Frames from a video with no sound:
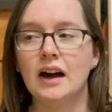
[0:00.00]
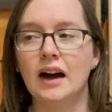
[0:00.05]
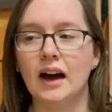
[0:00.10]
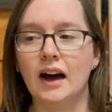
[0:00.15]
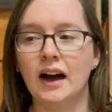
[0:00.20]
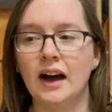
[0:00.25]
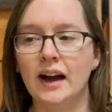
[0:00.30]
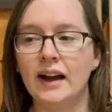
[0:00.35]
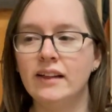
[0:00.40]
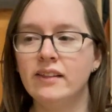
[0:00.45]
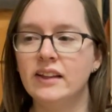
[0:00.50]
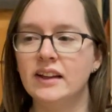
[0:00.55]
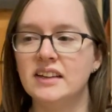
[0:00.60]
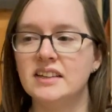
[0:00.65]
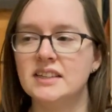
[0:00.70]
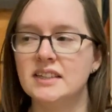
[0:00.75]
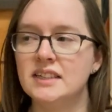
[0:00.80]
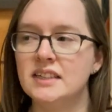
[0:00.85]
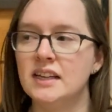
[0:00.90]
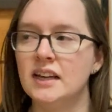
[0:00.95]
I like
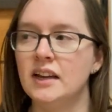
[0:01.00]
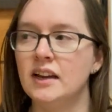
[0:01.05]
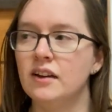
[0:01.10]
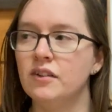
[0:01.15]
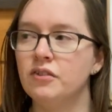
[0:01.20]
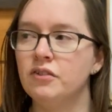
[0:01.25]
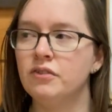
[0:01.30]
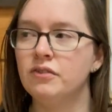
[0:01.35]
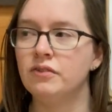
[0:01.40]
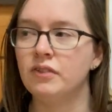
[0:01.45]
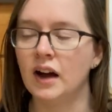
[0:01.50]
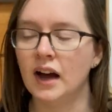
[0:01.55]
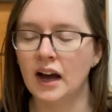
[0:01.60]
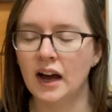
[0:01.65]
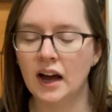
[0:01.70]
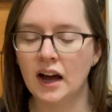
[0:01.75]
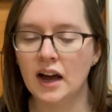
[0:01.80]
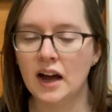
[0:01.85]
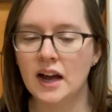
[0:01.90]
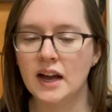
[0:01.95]
to take
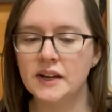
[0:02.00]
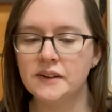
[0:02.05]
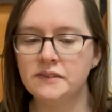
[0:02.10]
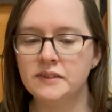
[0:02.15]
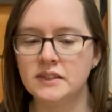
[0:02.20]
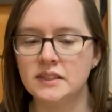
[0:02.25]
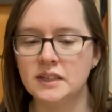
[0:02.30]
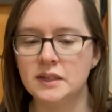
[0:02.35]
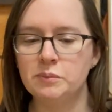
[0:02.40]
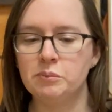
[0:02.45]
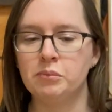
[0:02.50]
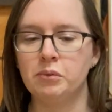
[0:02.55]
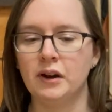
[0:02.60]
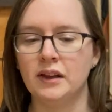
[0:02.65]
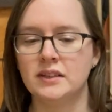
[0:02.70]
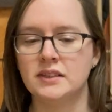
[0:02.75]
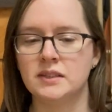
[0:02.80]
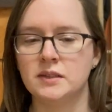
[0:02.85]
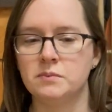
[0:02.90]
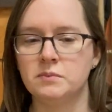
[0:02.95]
5 deep
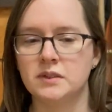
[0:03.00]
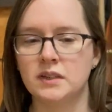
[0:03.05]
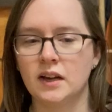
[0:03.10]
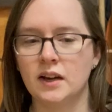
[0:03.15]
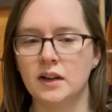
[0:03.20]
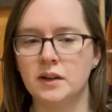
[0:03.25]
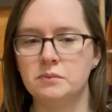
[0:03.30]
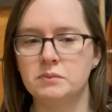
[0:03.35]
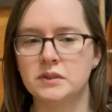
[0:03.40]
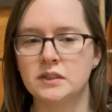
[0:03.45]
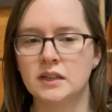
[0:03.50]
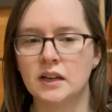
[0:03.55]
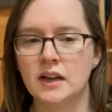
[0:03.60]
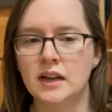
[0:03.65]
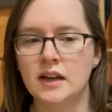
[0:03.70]
breaths sometimes.